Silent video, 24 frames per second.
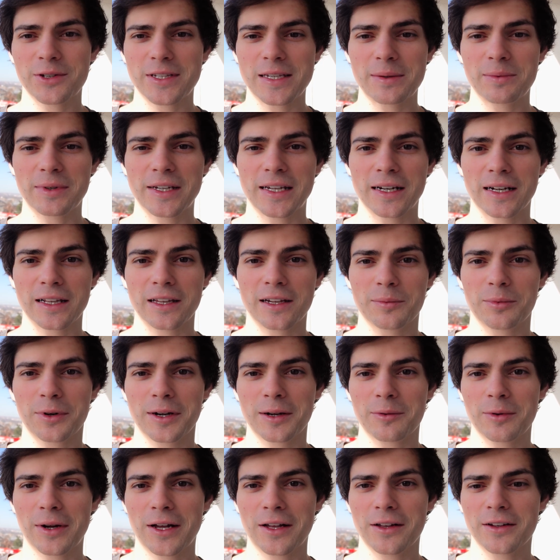We seem to get along
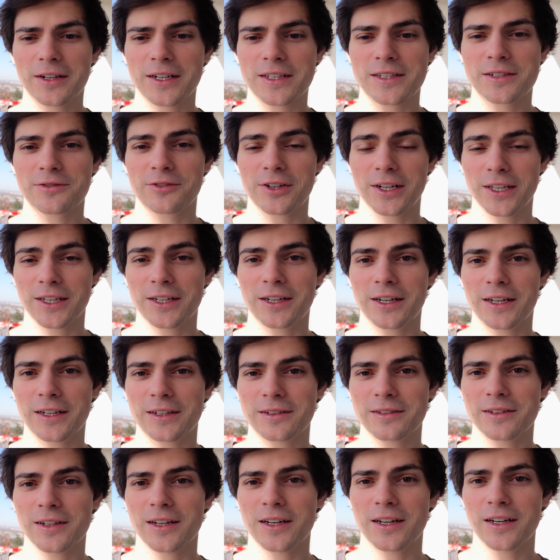pretty well and it's a really
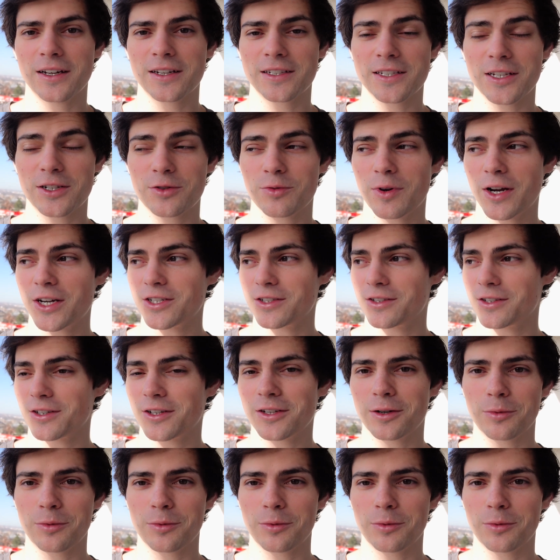great uh, situation.